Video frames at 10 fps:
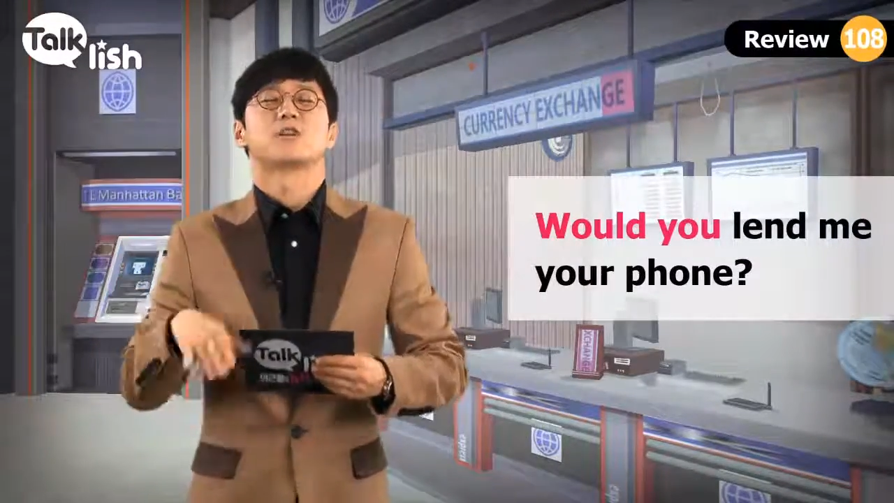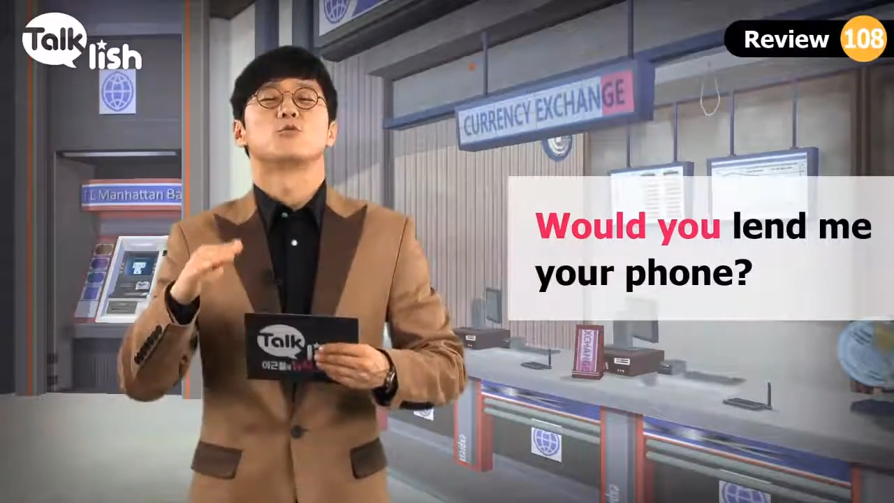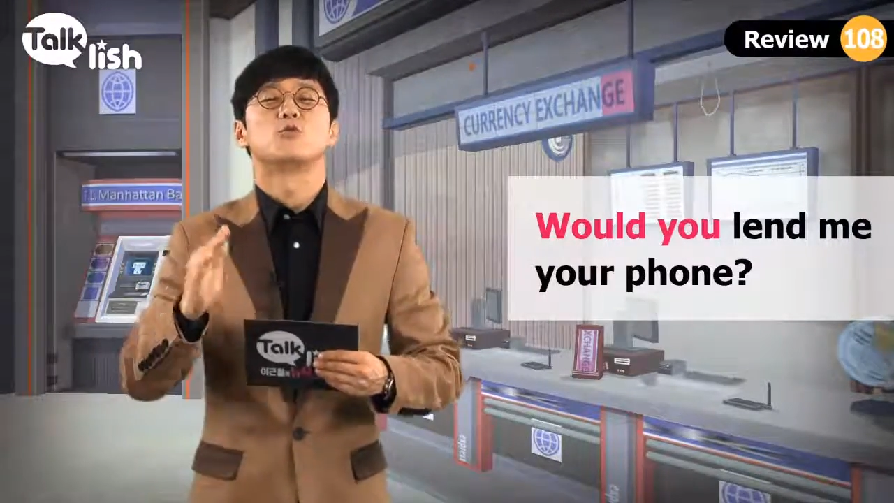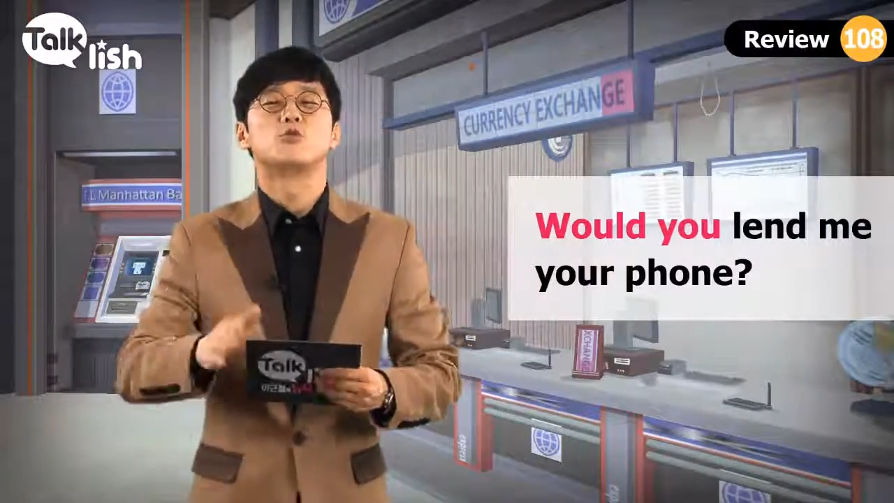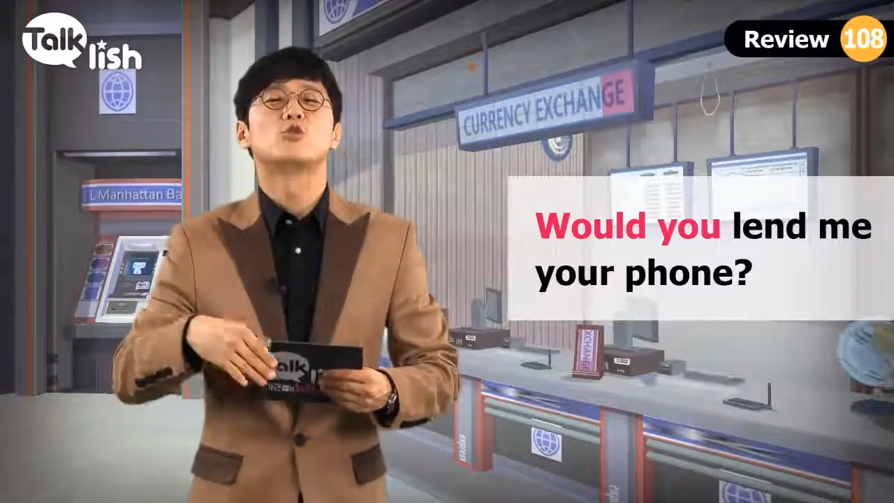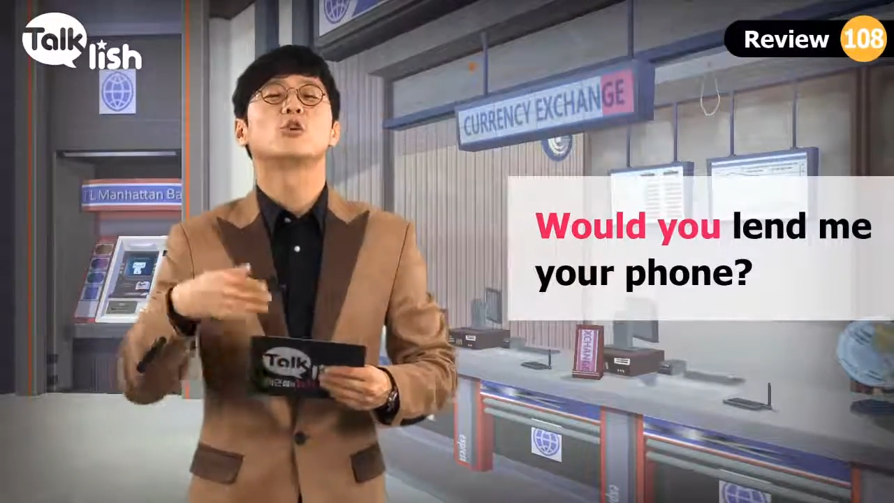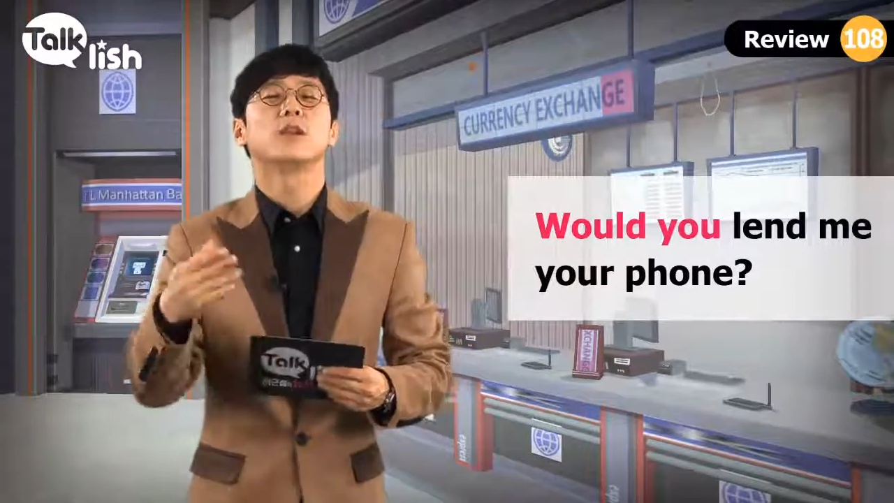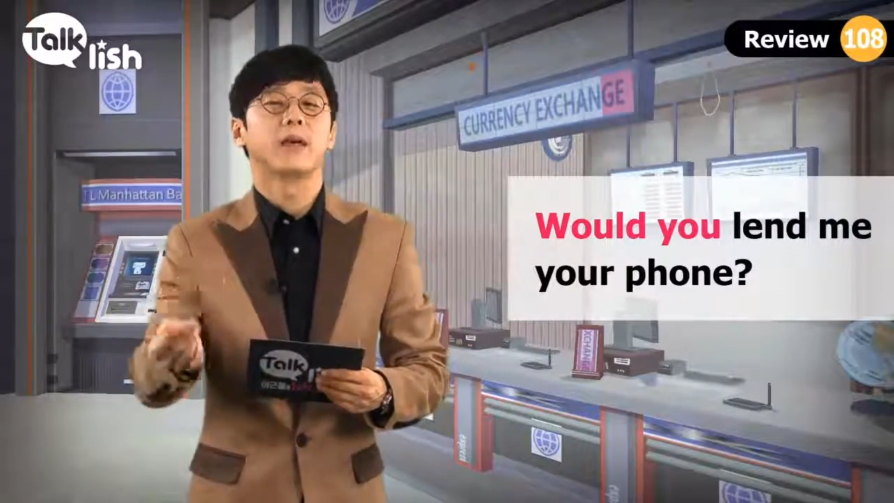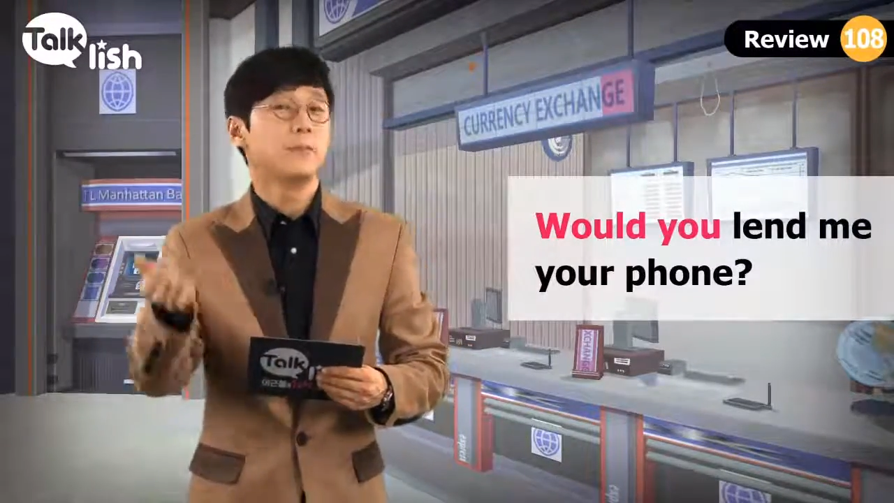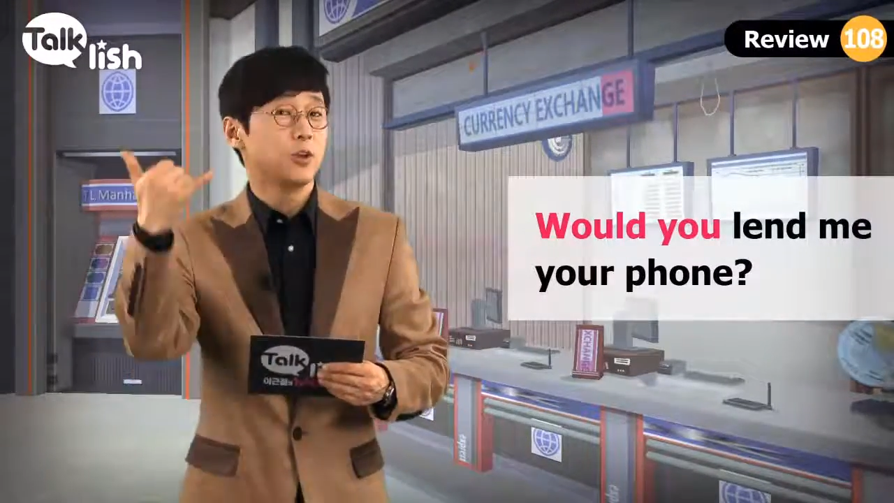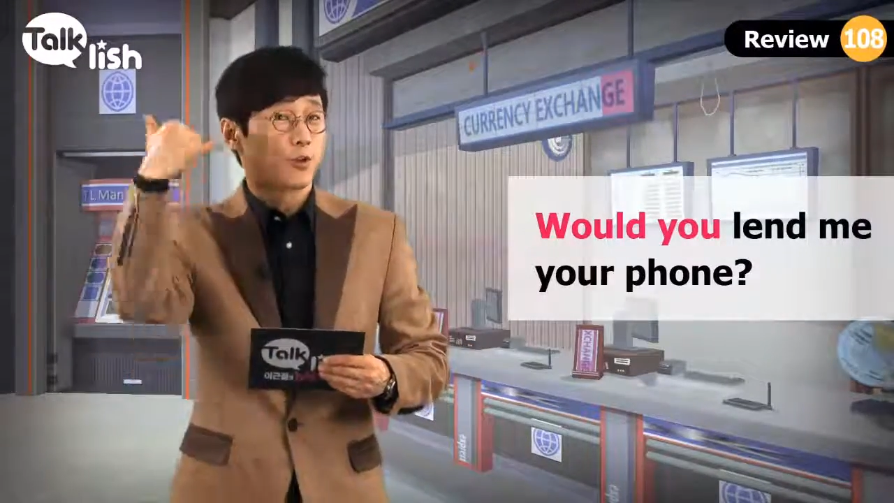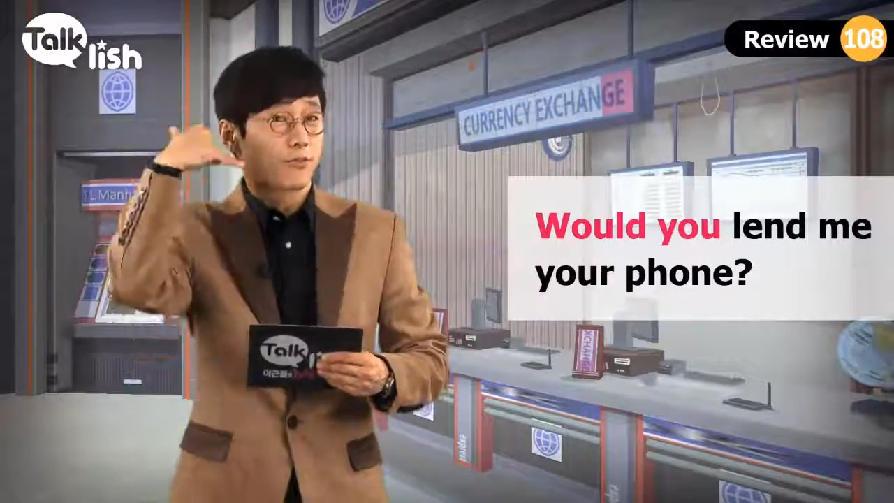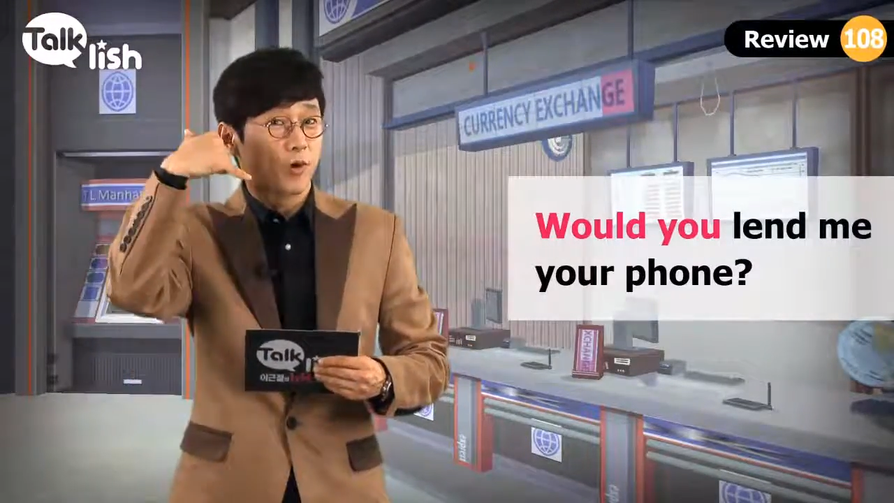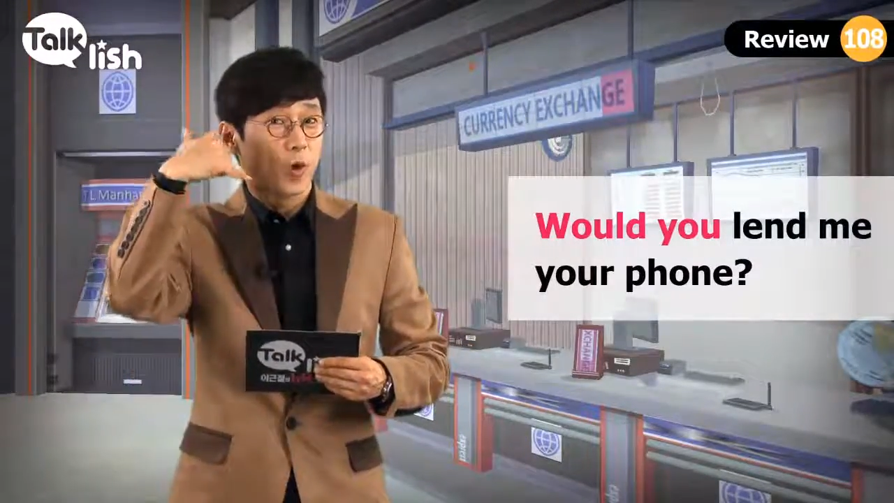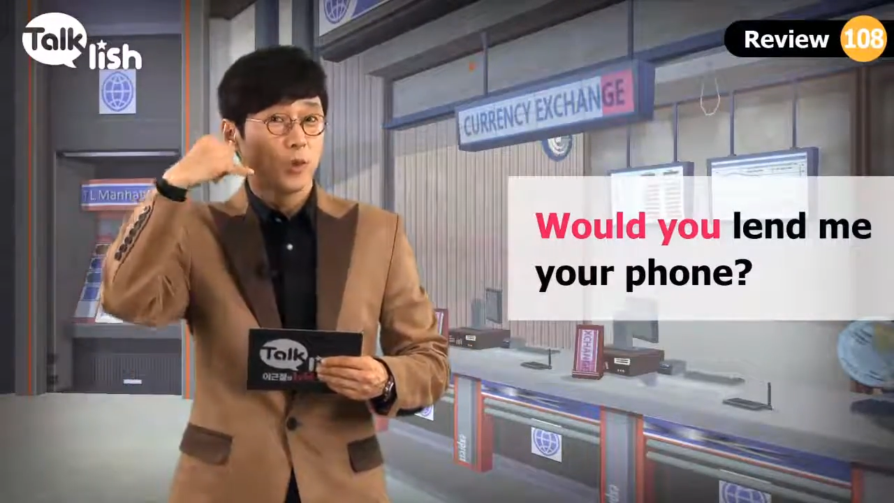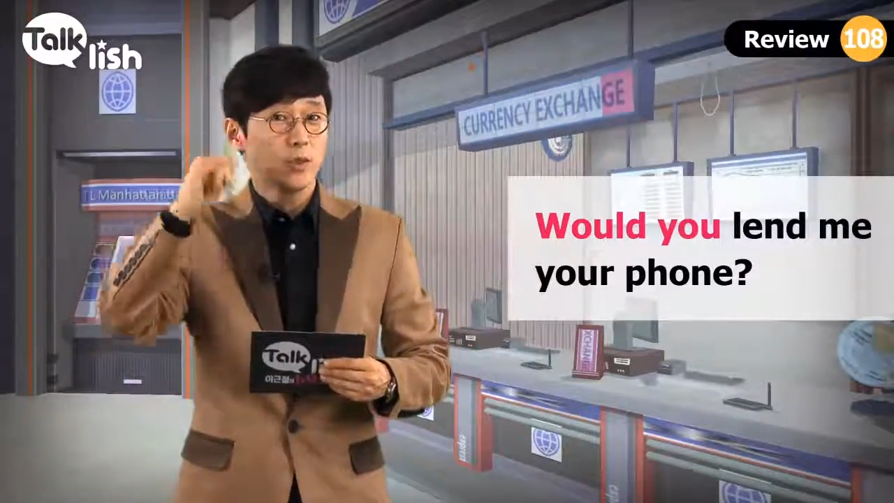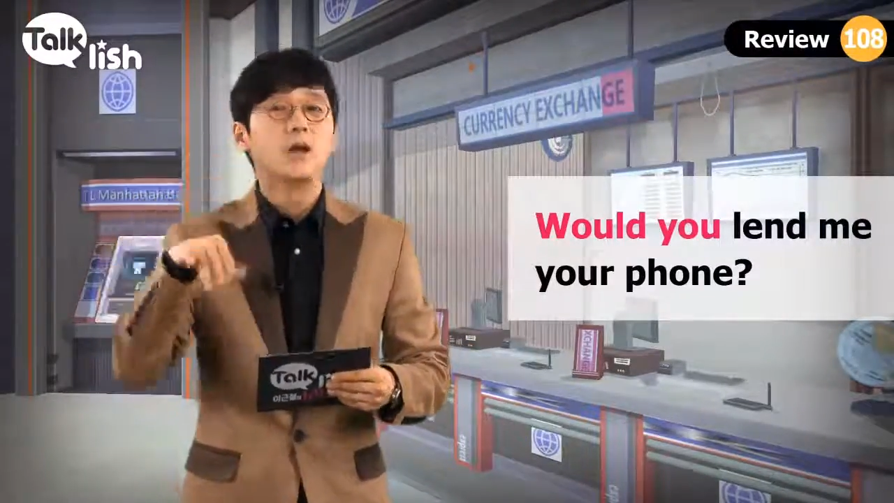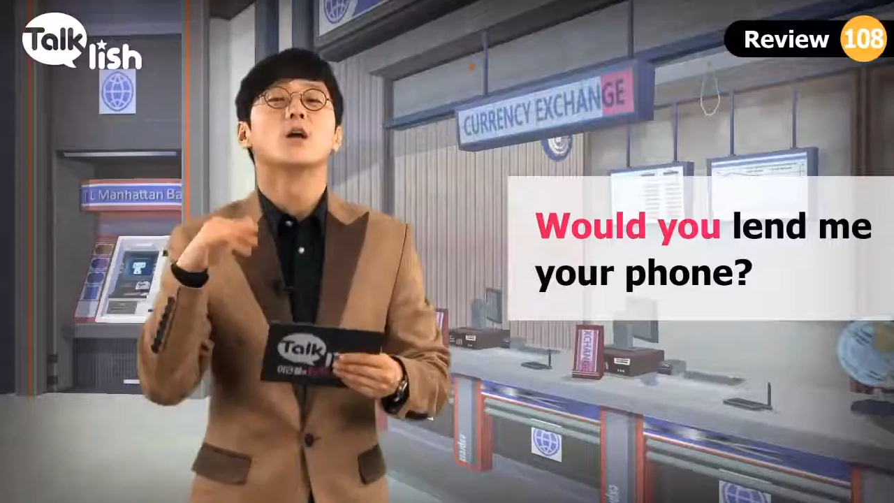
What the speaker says: Would you lend me your phone?